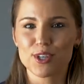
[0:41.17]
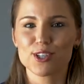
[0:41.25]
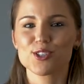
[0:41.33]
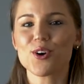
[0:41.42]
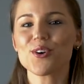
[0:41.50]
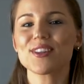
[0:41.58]

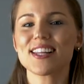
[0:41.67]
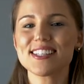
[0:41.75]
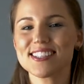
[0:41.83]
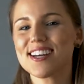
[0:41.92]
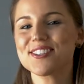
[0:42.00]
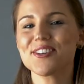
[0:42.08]
So
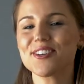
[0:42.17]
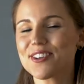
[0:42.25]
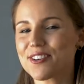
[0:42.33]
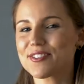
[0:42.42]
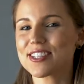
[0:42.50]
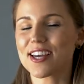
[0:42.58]
let's now turn it
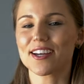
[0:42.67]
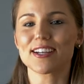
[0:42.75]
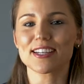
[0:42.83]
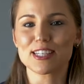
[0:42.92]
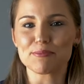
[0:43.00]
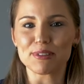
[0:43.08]
over to
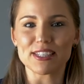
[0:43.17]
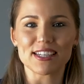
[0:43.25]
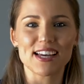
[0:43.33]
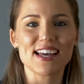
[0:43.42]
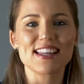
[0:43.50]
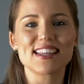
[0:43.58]
Eric
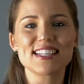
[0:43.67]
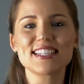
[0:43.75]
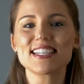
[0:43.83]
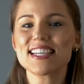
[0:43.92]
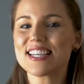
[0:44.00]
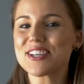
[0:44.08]
Kimberling, the
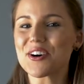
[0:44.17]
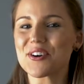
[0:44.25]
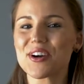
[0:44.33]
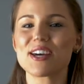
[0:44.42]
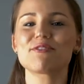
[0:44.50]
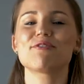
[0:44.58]

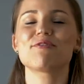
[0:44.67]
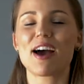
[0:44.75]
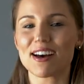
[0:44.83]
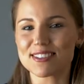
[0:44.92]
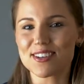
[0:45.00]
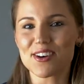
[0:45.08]
CEO and
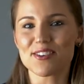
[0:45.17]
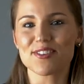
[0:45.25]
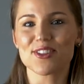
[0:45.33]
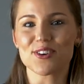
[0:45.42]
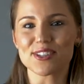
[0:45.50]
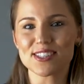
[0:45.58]
founder of
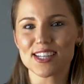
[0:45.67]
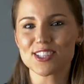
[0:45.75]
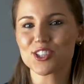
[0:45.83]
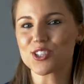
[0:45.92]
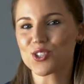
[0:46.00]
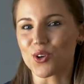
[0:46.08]
Third
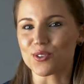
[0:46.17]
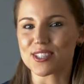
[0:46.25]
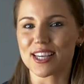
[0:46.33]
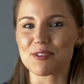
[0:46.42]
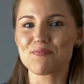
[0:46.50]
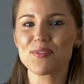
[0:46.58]
Stage
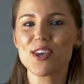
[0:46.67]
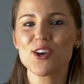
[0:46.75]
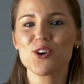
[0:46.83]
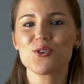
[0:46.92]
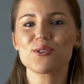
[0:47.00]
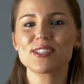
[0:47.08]
Consulting,
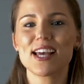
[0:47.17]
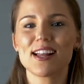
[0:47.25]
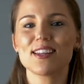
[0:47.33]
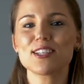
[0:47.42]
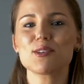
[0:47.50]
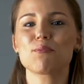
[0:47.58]
who will
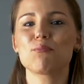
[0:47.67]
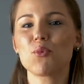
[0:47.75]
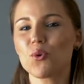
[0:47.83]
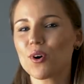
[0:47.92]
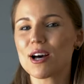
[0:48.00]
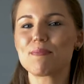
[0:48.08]
tell us
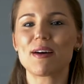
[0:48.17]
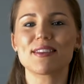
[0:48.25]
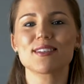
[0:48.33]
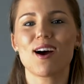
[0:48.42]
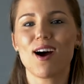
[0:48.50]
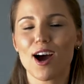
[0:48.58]
more about
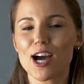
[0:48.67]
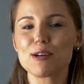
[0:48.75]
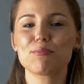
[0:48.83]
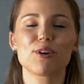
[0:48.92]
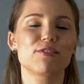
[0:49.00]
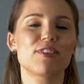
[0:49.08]
this
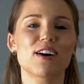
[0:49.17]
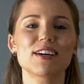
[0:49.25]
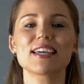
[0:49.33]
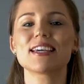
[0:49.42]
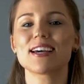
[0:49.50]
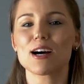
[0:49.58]

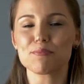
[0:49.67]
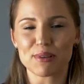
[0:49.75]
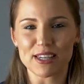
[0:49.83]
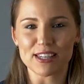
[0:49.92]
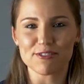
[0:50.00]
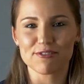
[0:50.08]
high-profile ERP